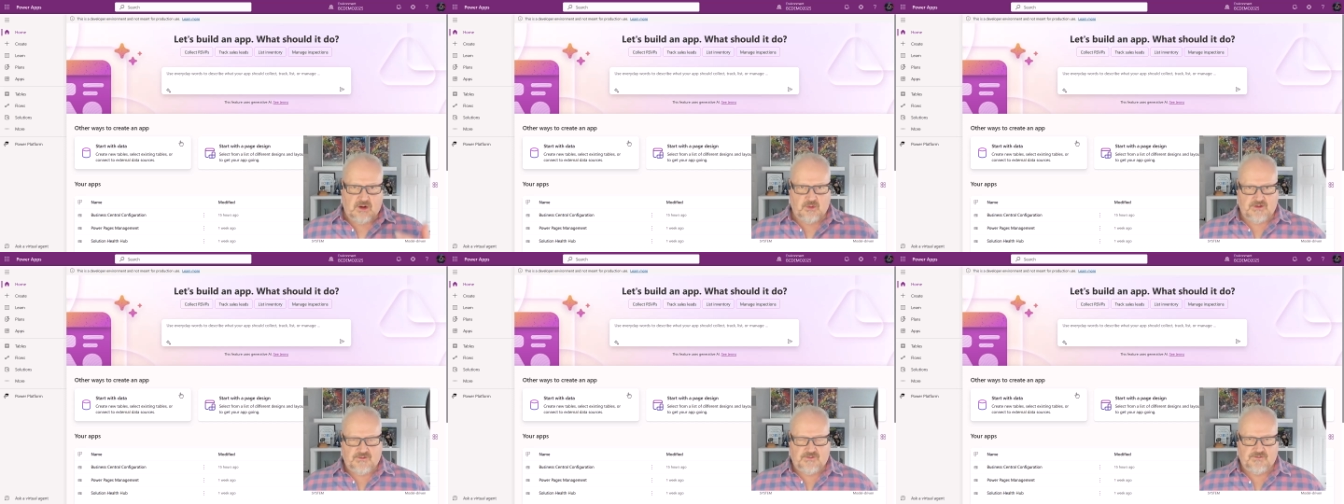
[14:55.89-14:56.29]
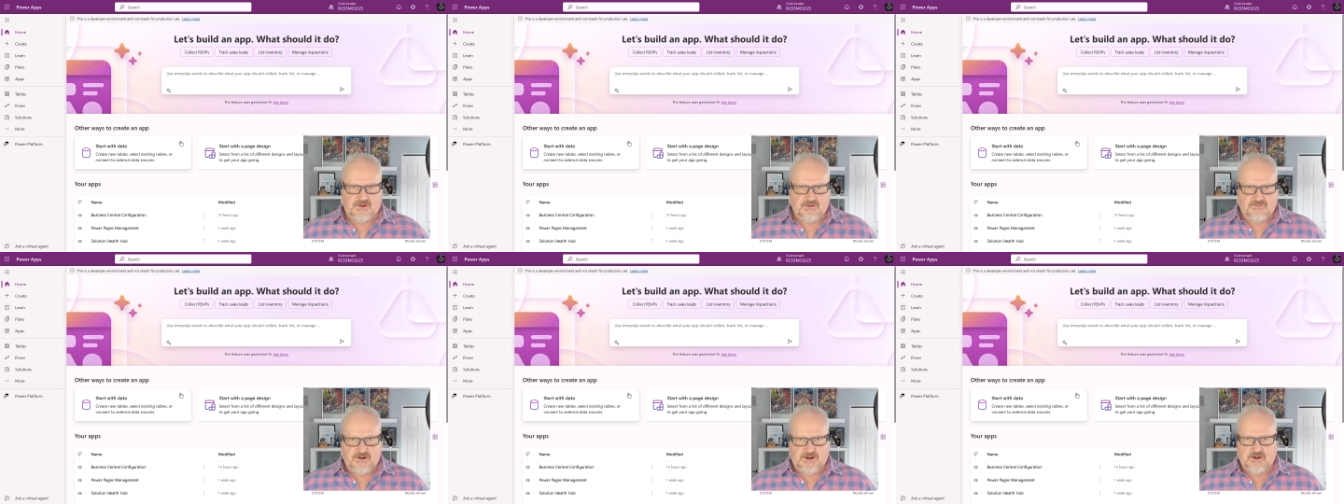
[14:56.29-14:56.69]
We've
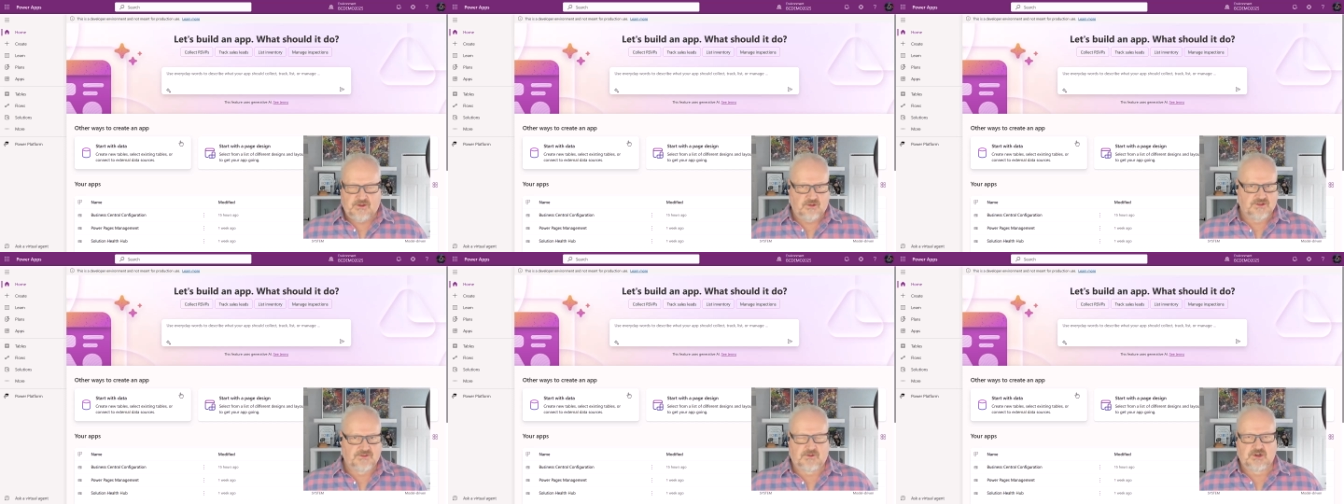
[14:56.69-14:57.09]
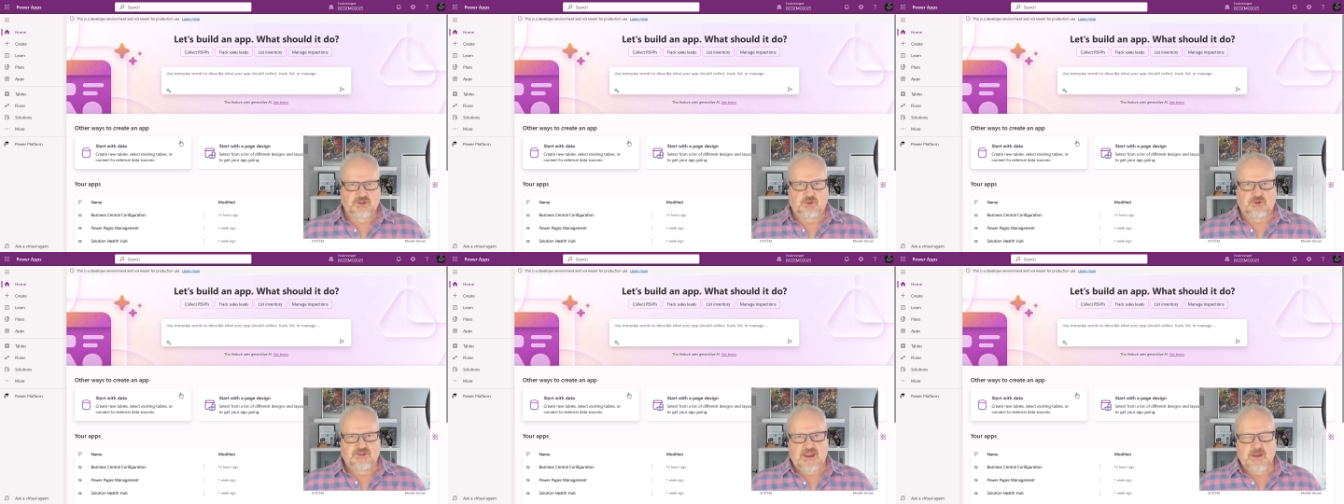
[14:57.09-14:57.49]
configured those
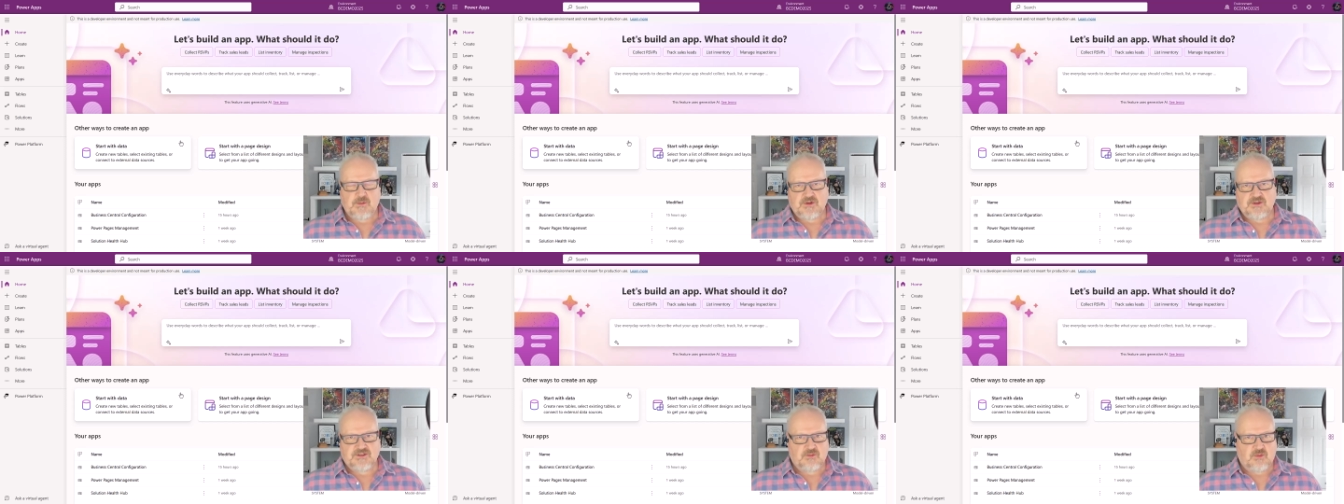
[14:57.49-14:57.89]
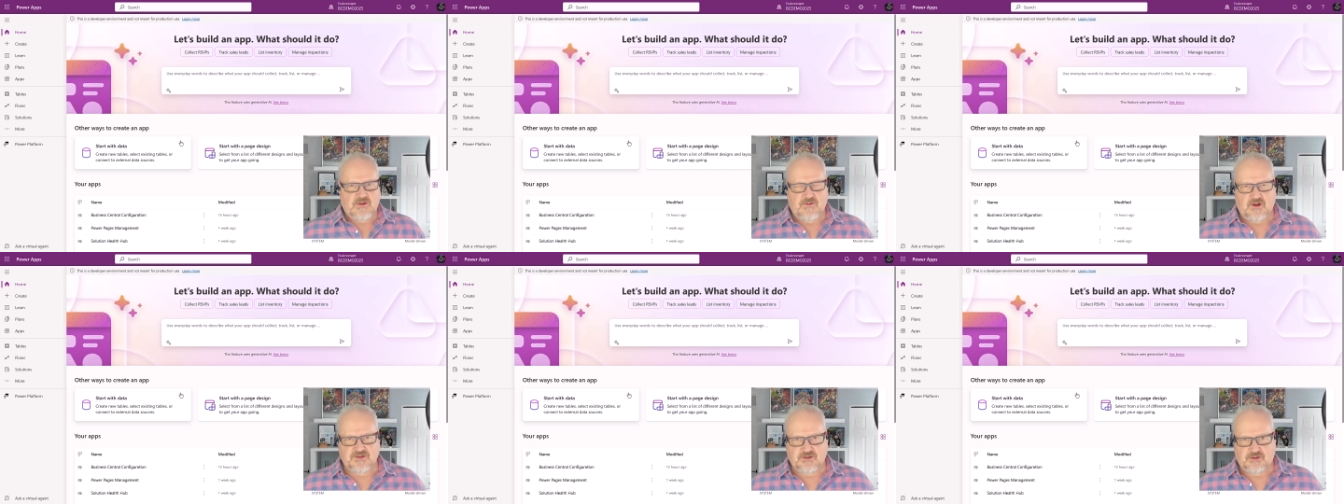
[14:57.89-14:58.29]
virtual tables.
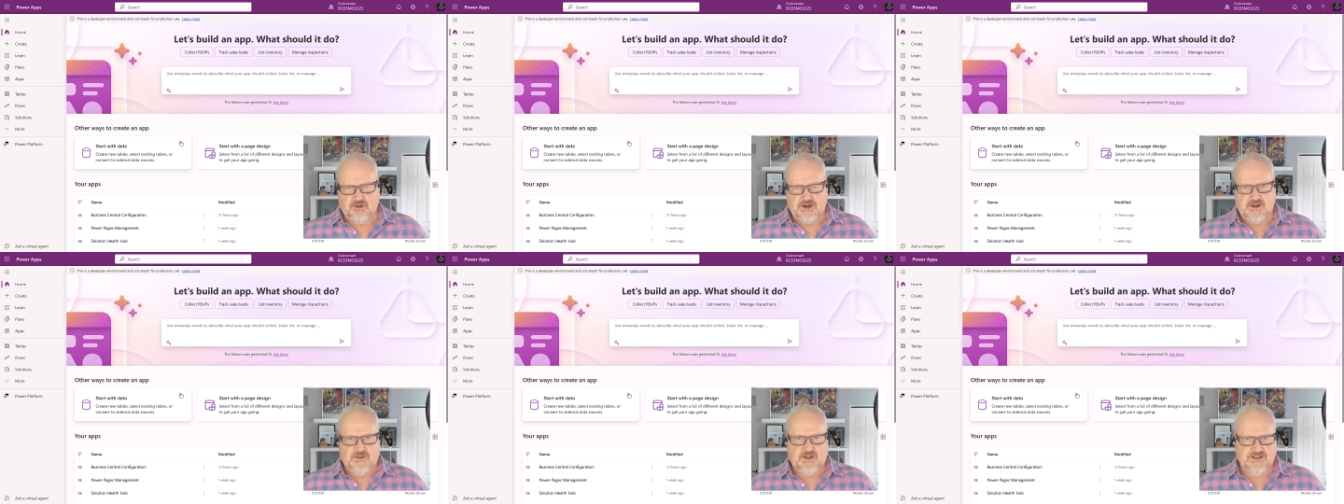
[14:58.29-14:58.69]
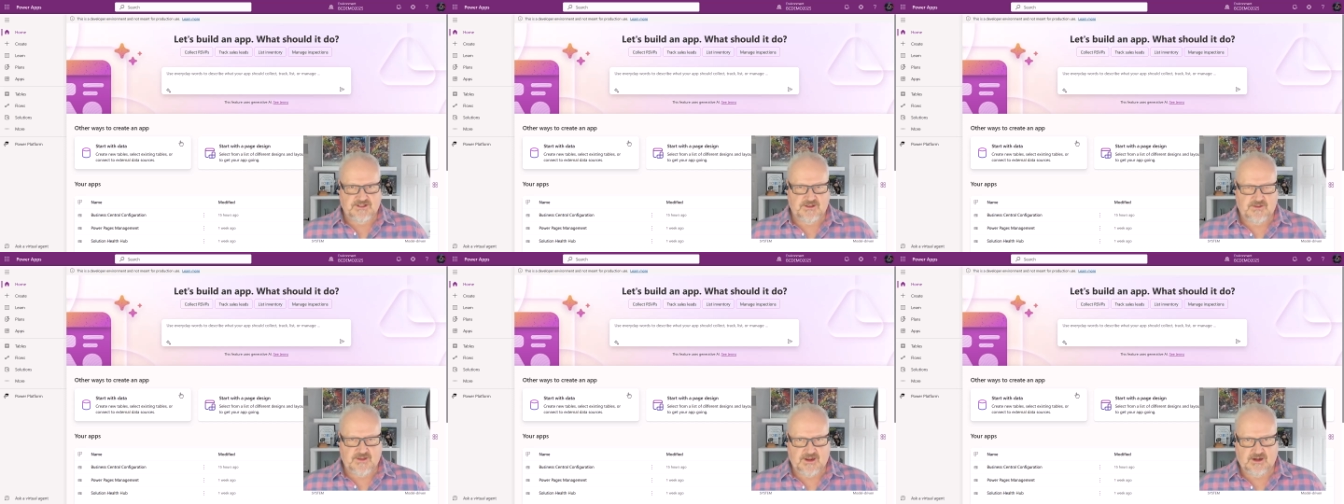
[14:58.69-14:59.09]
We've also created that
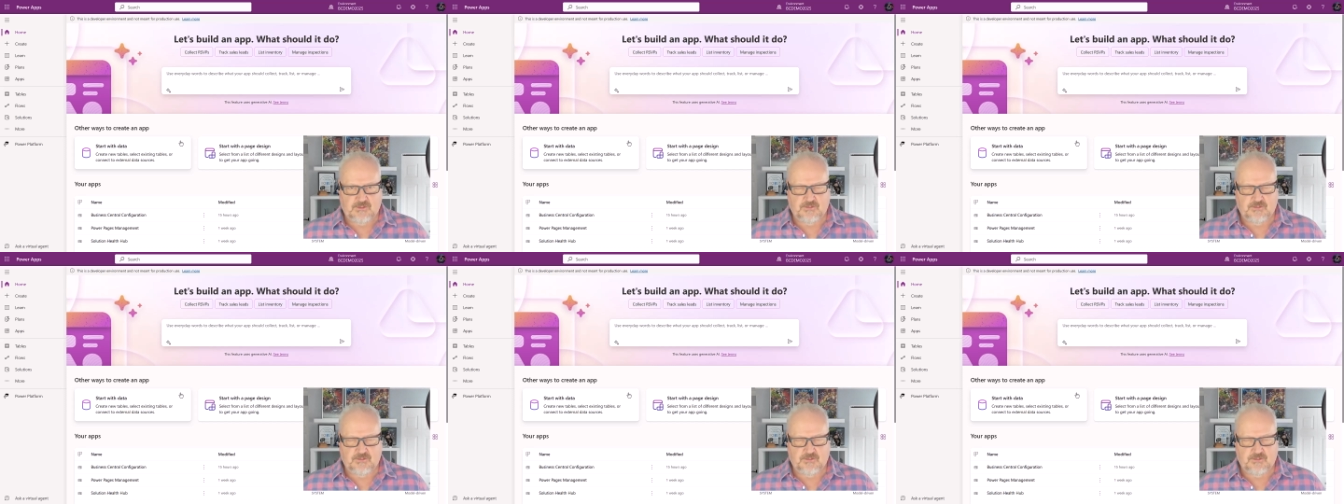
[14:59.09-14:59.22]
synthetic